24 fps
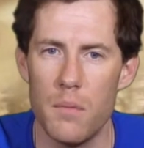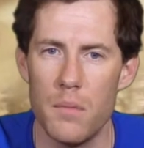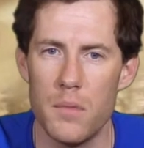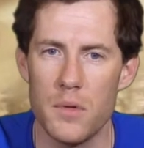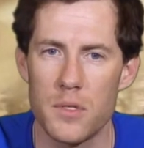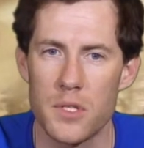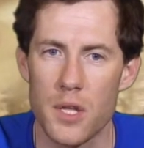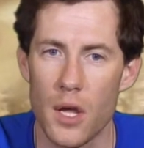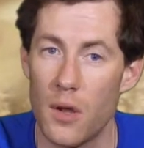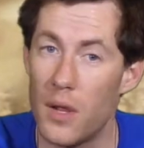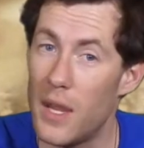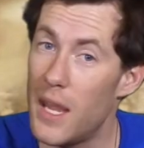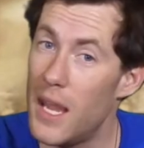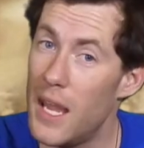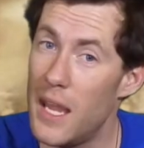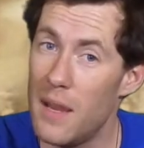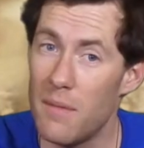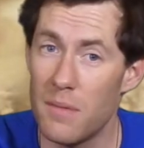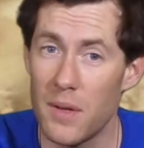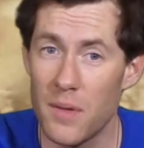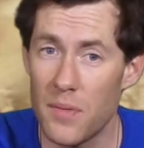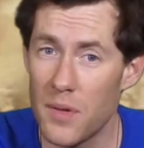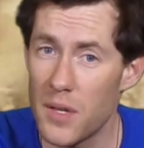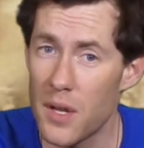So
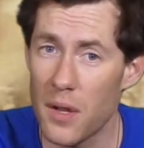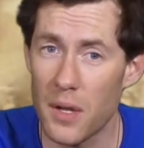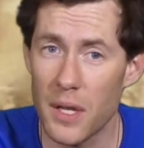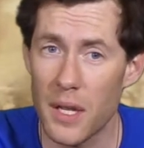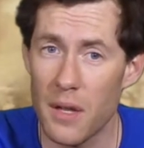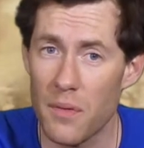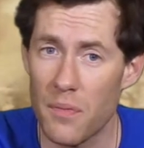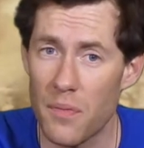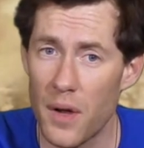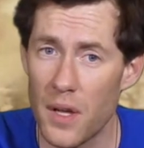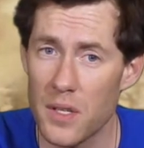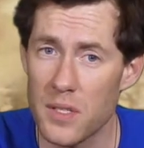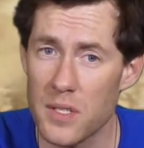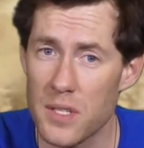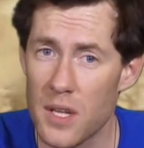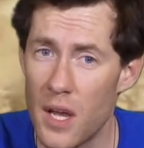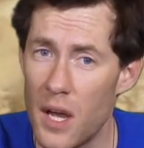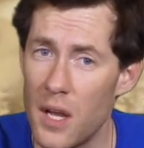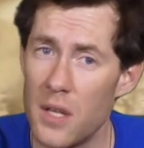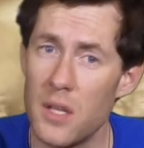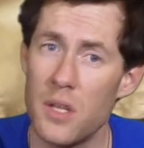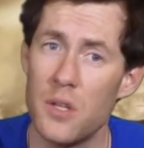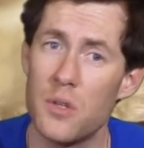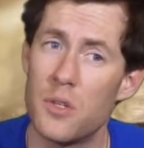even if you don't get first
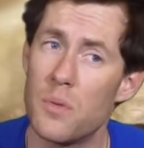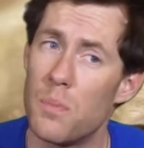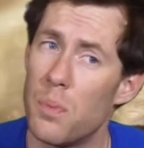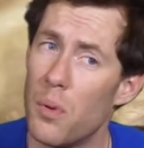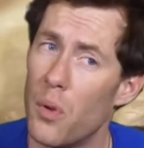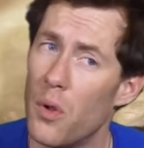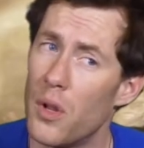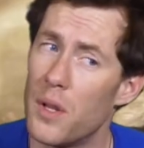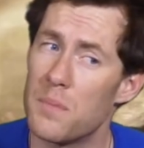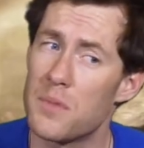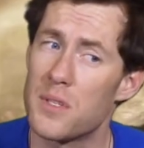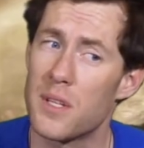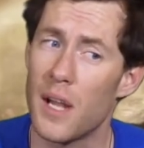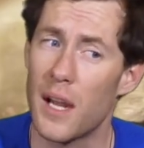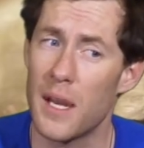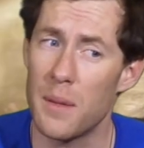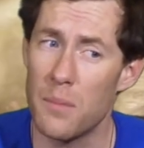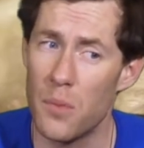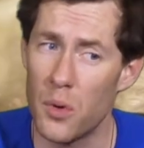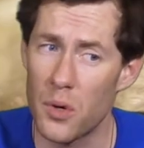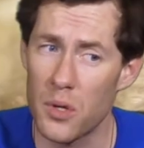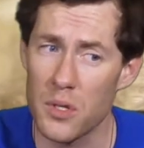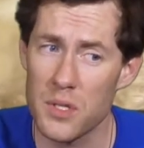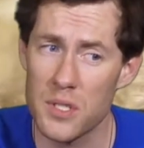turn, you deploy them slightly
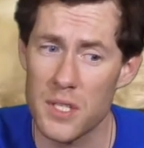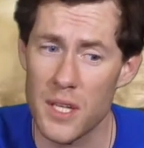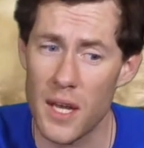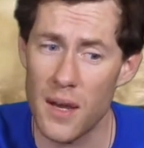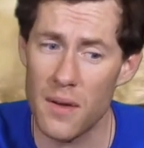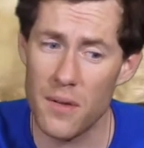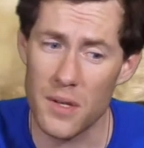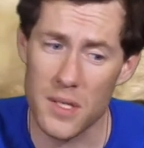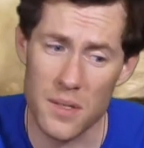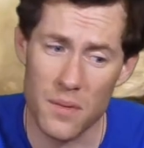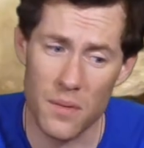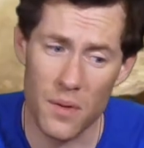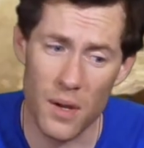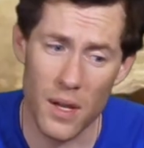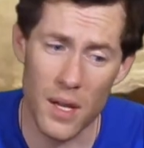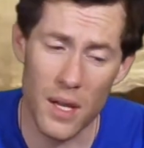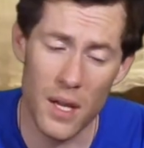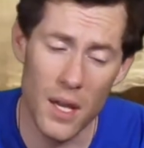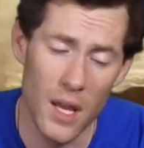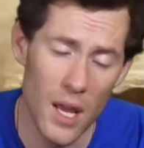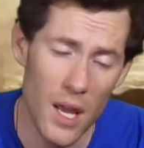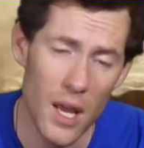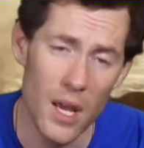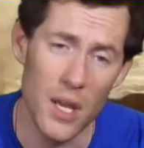more
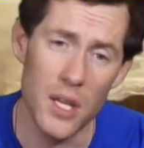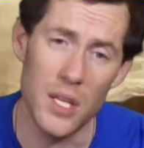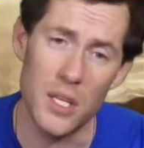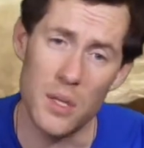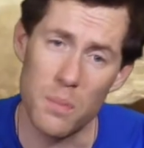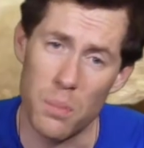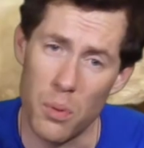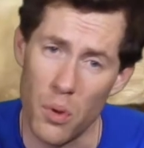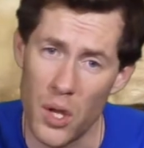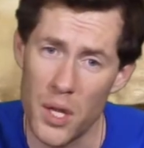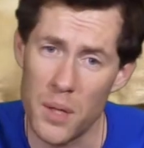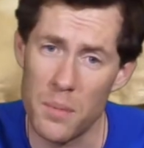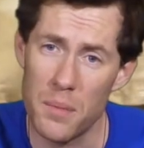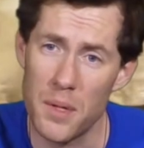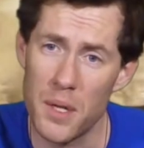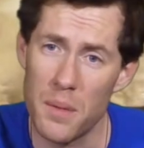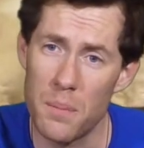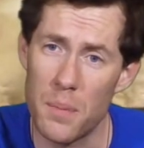conservatively, you deploy them in